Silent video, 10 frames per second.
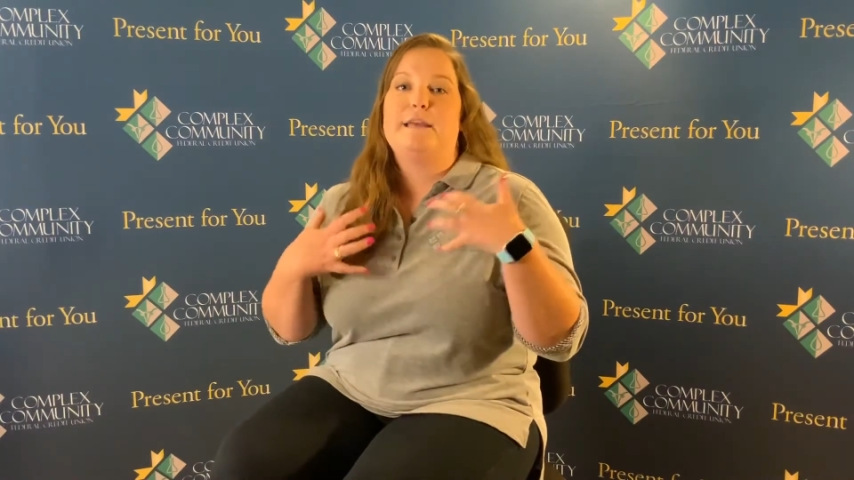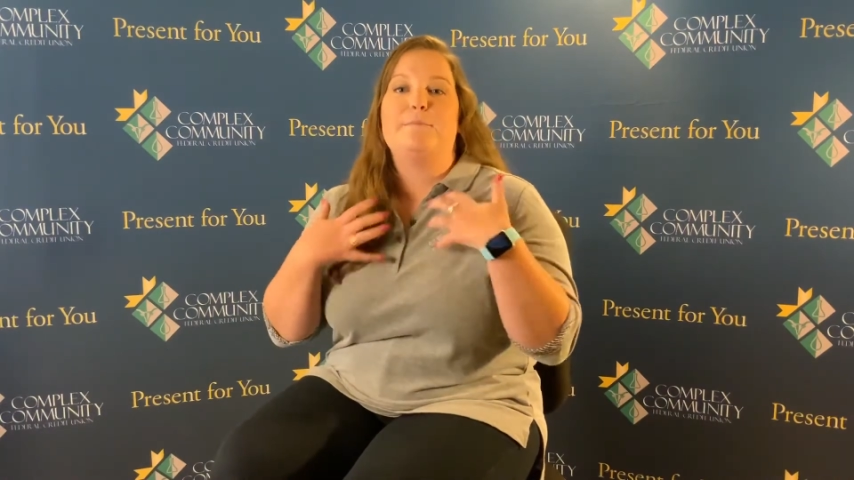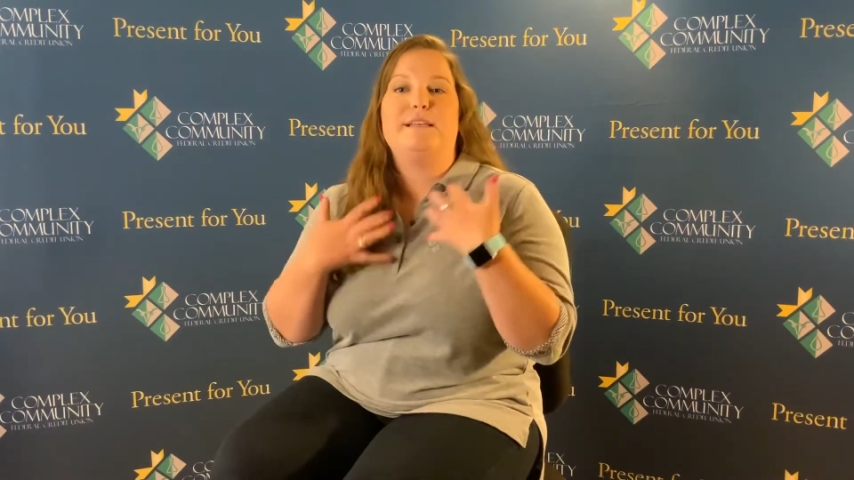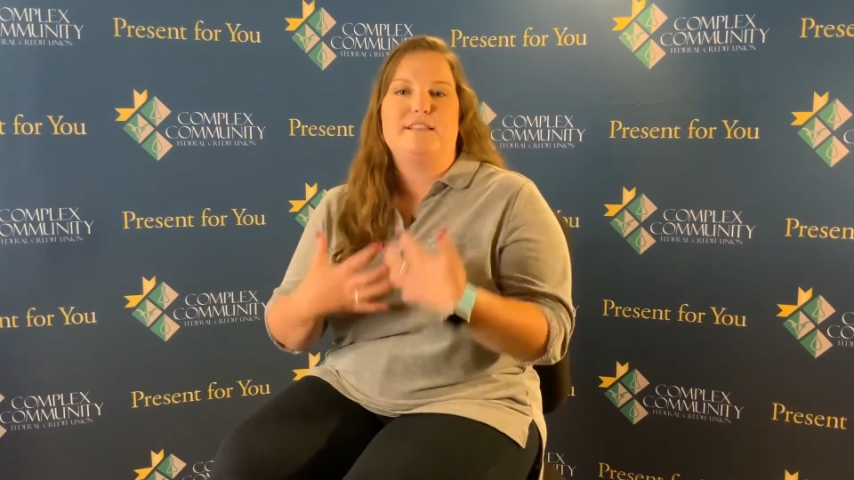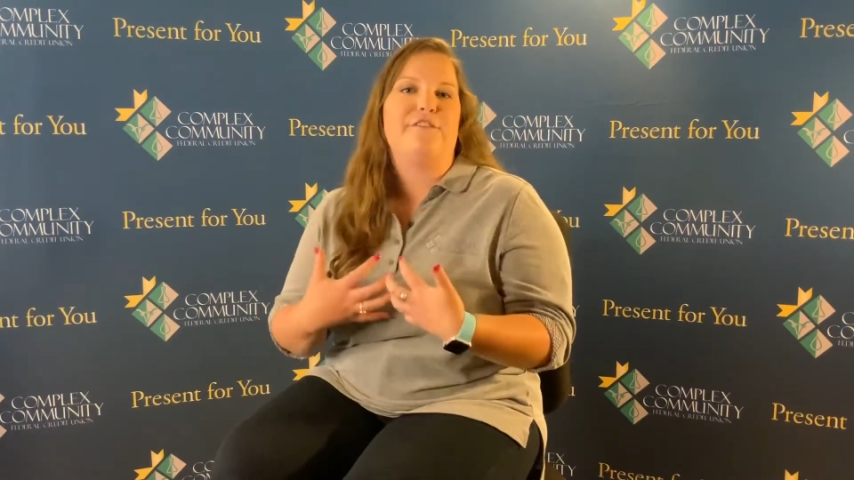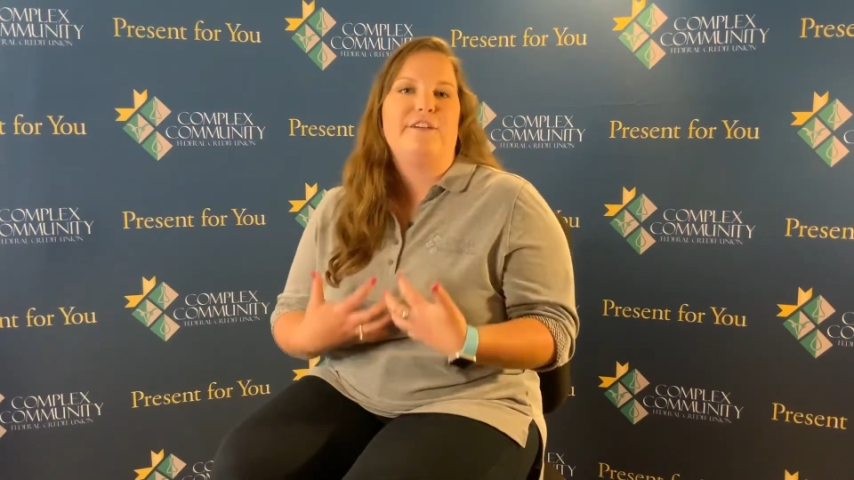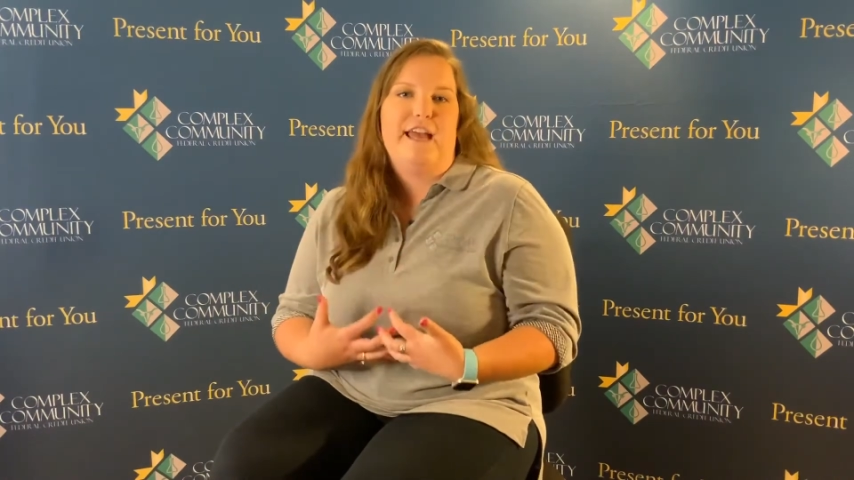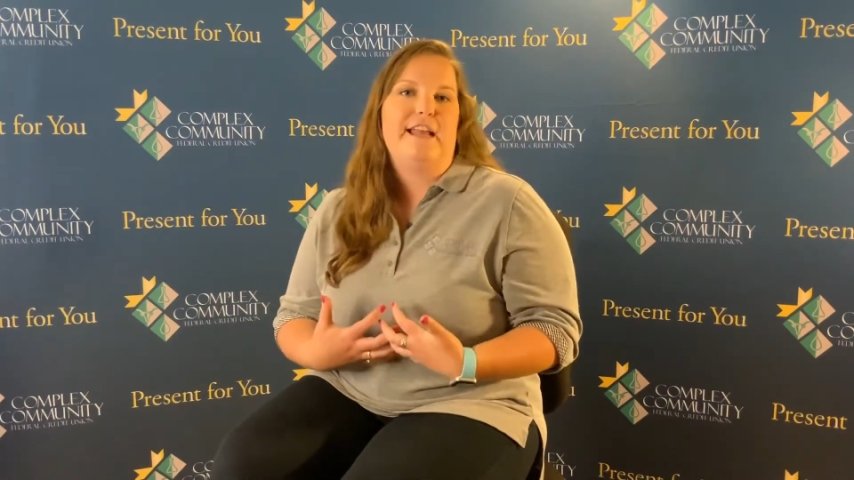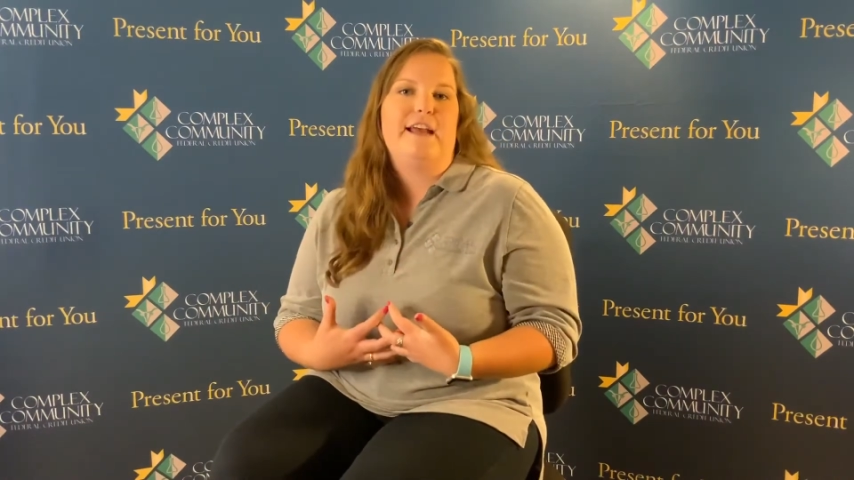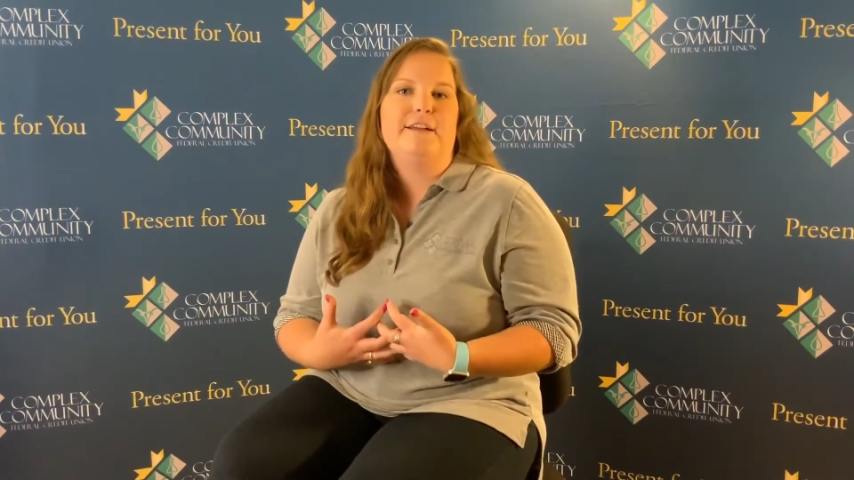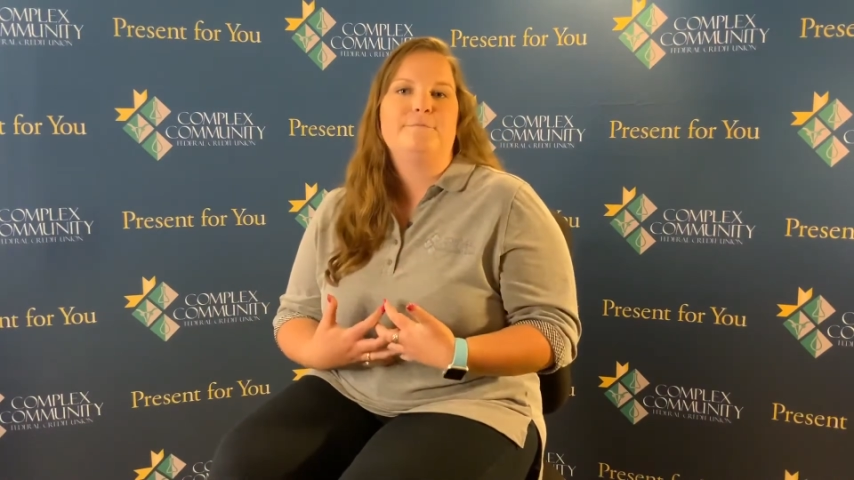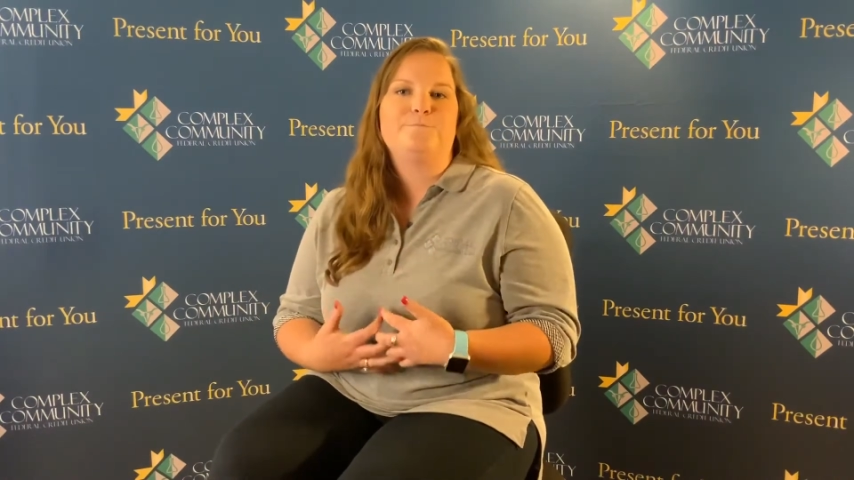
be suffocating.